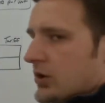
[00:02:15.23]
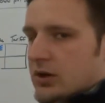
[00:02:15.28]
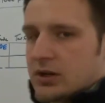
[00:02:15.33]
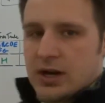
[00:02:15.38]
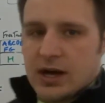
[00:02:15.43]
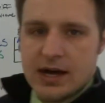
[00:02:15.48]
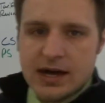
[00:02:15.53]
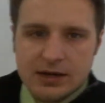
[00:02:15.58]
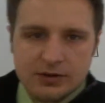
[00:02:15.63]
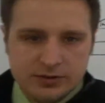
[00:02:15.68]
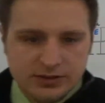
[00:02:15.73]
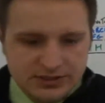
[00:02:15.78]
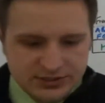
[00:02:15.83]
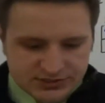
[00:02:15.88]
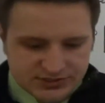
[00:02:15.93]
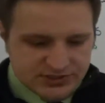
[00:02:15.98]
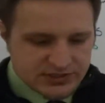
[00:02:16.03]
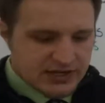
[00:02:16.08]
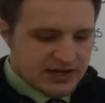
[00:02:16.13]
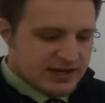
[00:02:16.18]
to
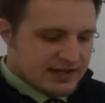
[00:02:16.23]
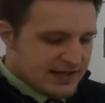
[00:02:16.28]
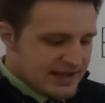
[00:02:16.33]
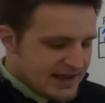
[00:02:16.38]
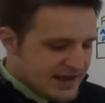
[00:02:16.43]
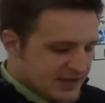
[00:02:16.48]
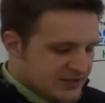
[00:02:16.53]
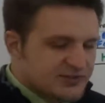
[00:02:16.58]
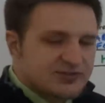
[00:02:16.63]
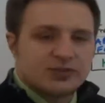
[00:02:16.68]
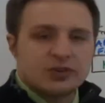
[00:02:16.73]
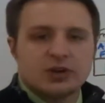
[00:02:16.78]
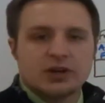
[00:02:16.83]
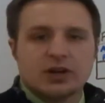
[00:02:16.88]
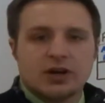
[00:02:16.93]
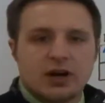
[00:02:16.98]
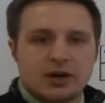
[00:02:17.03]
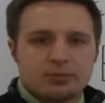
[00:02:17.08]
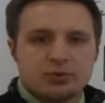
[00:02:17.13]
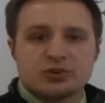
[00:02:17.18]
Congress and they ask for
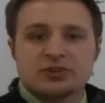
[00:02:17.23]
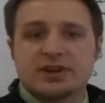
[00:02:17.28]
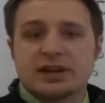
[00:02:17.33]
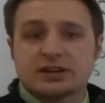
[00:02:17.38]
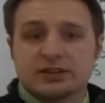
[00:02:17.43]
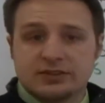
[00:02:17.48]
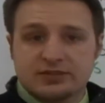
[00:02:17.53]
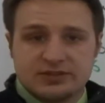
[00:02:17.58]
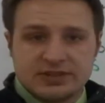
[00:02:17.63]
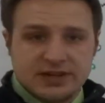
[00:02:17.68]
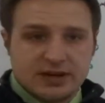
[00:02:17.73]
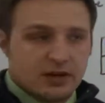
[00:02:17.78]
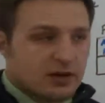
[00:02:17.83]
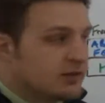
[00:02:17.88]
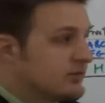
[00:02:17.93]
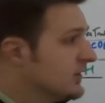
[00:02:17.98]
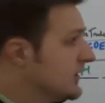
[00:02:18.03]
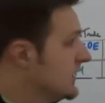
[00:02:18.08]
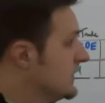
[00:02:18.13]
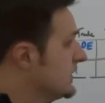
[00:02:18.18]
a protective
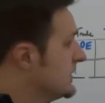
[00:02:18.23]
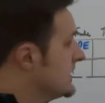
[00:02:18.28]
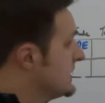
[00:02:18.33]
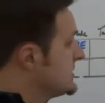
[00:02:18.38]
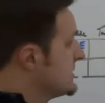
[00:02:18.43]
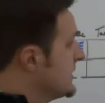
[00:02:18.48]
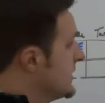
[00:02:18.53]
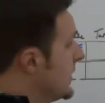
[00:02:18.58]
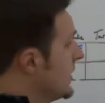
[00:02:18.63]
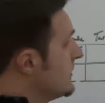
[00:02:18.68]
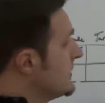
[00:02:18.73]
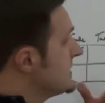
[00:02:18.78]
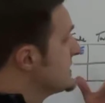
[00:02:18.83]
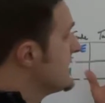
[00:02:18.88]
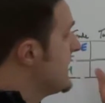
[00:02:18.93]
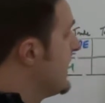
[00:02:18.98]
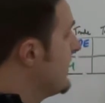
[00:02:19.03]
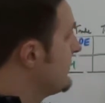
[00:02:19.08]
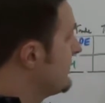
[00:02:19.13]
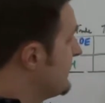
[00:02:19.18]
tariff. They say, you know,
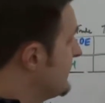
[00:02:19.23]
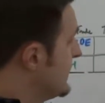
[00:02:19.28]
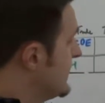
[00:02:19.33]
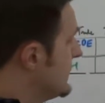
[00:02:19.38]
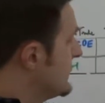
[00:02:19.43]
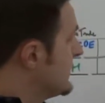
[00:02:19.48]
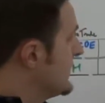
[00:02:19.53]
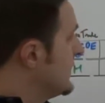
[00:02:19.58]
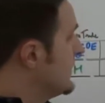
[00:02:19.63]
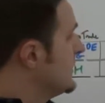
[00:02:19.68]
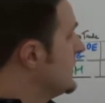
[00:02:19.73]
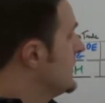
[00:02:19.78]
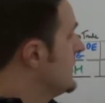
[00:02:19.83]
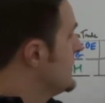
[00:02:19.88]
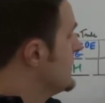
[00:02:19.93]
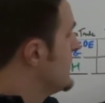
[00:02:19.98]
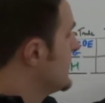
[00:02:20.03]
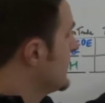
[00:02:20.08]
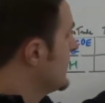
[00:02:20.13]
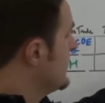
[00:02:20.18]
it's not fair
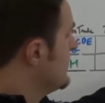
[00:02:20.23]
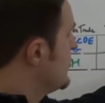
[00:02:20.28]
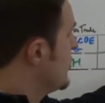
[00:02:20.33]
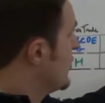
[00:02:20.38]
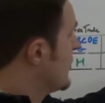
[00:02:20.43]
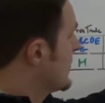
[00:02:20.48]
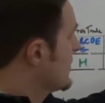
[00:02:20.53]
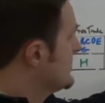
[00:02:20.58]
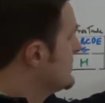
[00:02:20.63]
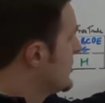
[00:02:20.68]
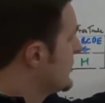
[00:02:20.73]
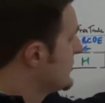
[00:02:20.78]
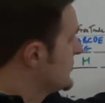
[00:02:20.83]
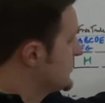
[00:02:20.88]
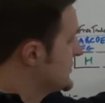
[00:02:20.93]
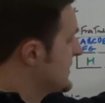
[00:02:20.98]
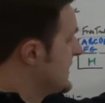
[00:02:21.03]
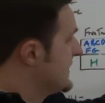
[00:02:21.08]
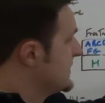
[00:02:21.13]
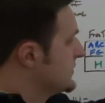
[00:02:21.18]
that they're importing
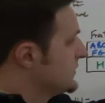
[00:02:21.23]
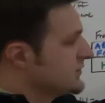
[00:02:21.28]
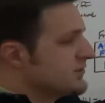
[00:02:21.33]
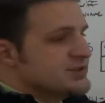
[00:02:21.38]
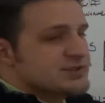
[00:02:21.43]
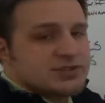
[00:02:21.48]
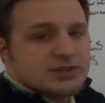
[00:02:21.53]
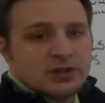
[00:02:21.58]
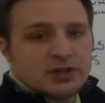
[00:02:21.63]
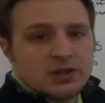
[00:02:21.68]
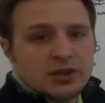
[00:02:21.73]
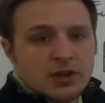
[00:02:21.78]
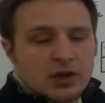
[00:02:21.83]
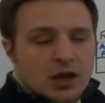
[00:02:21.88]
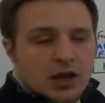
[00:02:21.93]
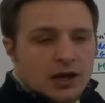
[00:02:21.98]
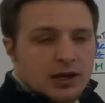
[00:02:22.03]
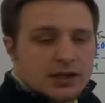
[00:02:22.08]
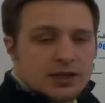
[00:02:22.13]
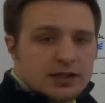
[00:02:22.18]
motorcycles
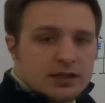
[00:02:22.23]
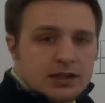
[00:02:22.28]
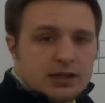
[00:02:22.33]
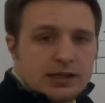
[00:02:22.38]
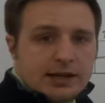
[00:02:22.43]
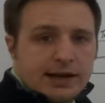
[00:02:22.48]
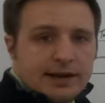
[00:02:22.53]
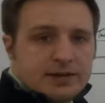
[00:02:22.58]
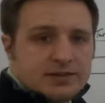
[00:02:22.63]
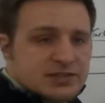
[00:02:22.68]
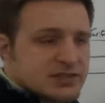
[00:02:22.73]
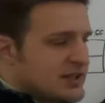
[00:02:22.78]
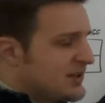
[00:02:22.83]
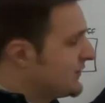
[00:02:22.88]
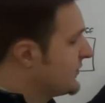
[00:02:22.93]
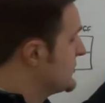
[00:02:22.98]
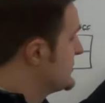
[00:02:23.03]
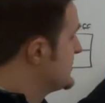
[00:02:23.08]
into the United States for